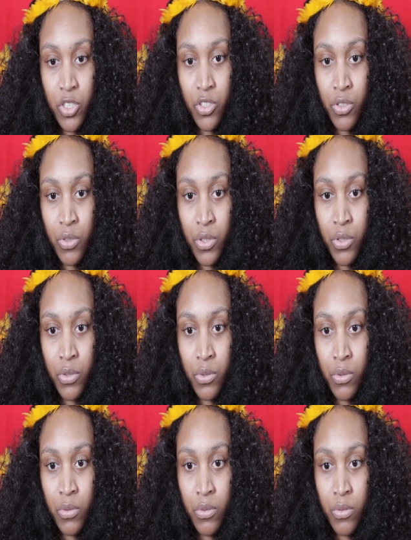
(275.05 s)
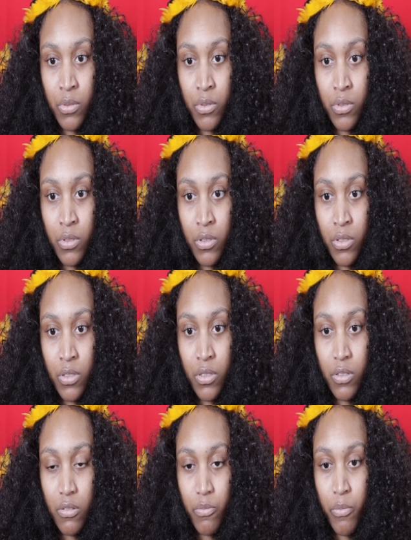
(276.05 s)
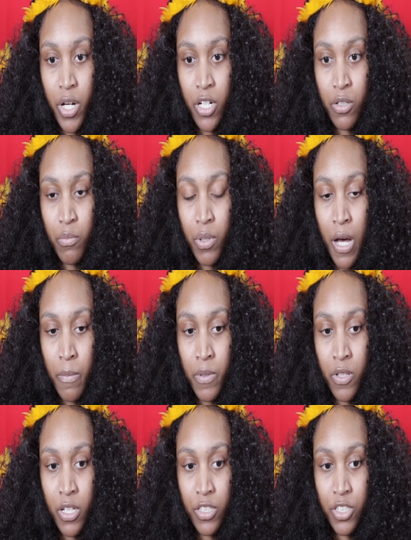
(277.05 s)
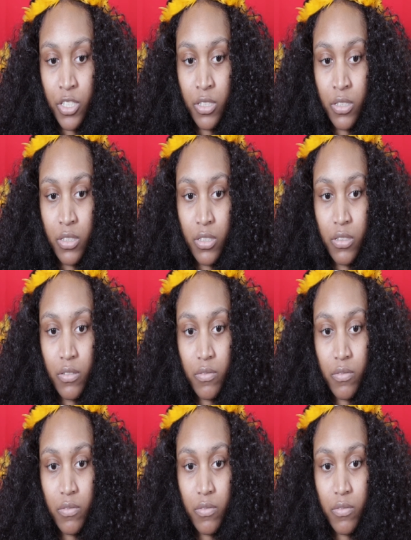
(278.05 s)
show you modern populations.